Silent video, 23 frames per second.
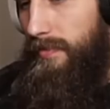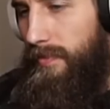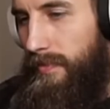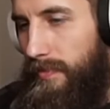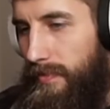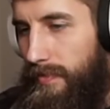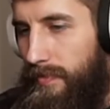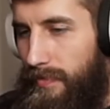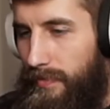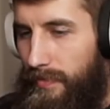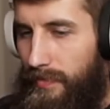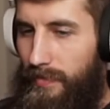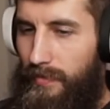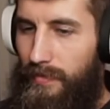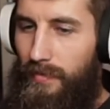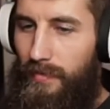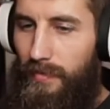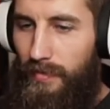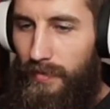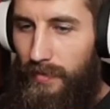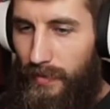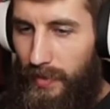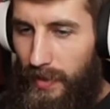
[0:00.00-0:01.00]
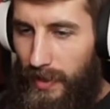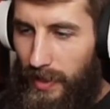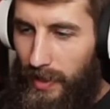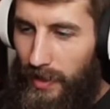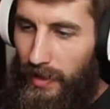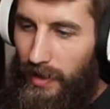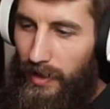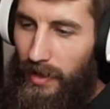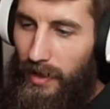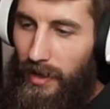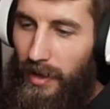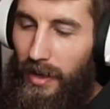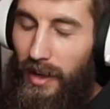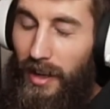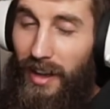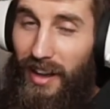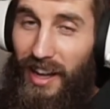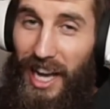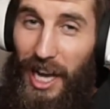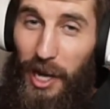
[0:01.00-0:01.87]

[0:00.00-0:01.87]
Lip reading: The heroes make their way here too.